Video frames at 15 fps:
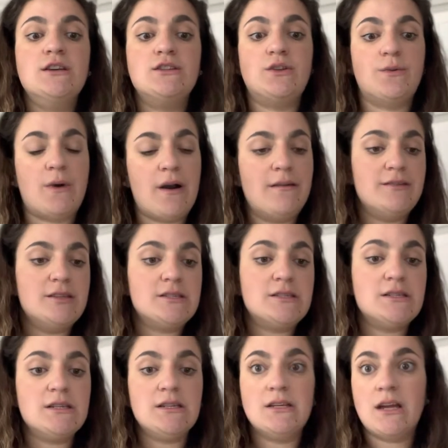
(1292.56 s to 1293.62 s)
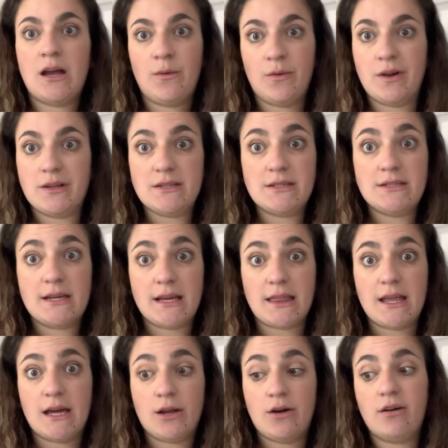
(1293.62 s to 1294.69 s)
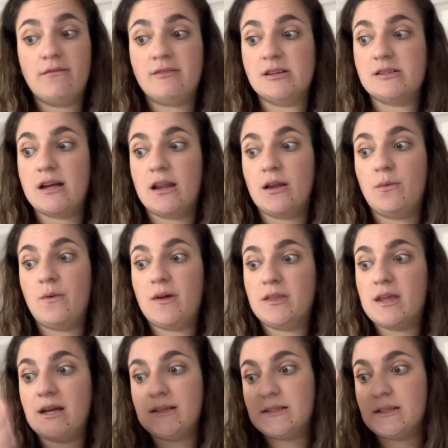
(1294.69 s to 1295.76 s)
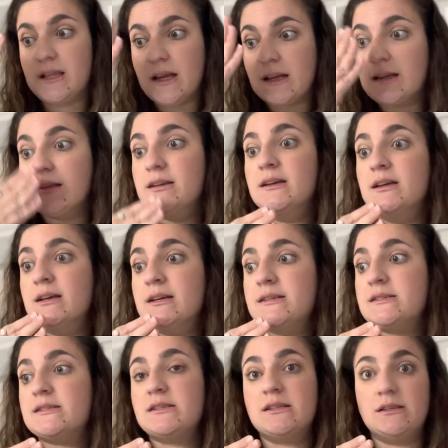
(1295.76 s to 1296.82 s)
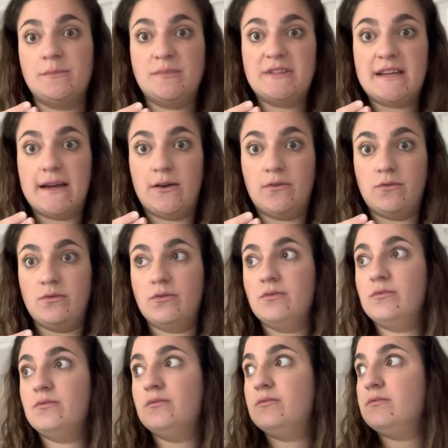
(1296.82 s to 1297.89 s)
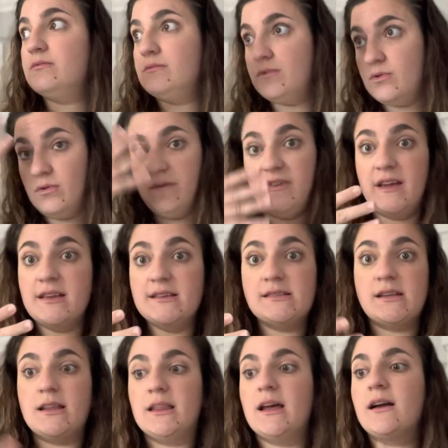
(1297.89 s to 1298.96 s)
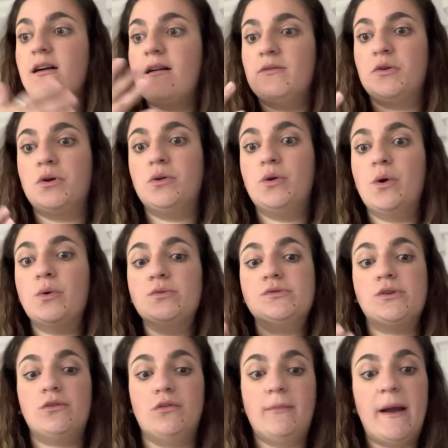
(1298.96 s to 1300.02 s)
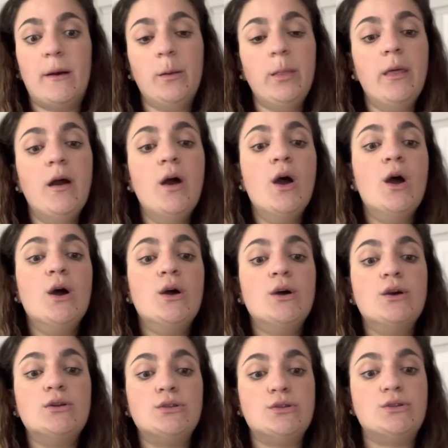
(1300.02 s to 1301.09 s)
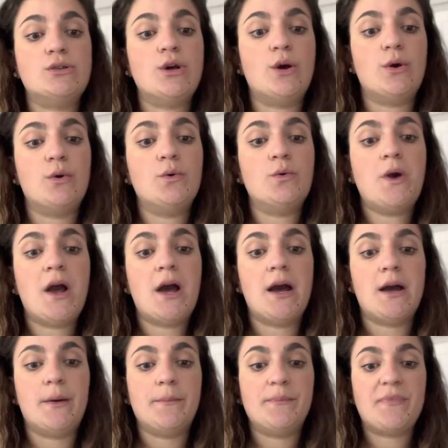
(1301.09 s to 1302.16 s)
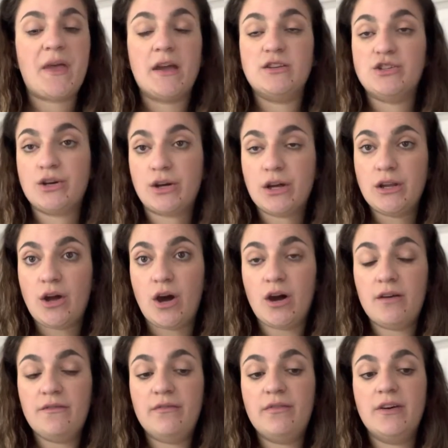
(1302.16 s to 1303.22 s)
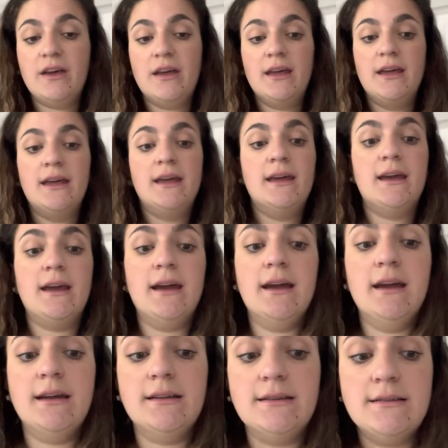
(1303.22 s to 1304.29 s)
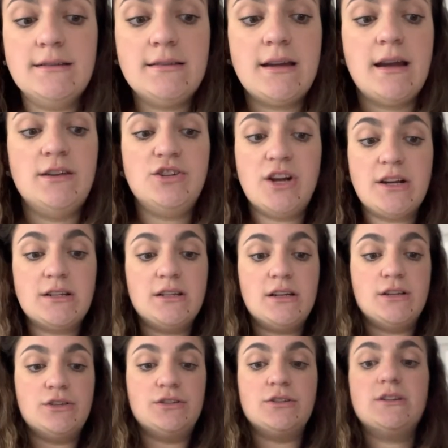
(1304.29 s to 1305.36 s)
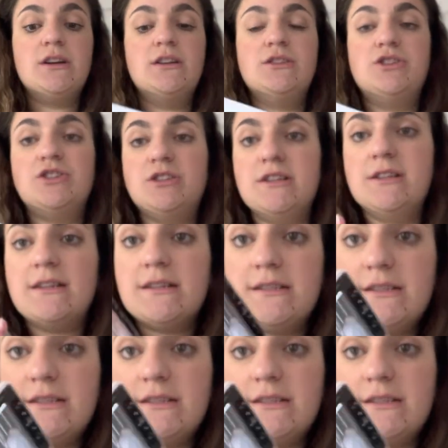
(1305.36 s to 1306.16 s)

So obviously I wanted to take that off because I don't want that to like slip down her face and like cover her nose or her mouth. So um, I took it off and I checked on her and she is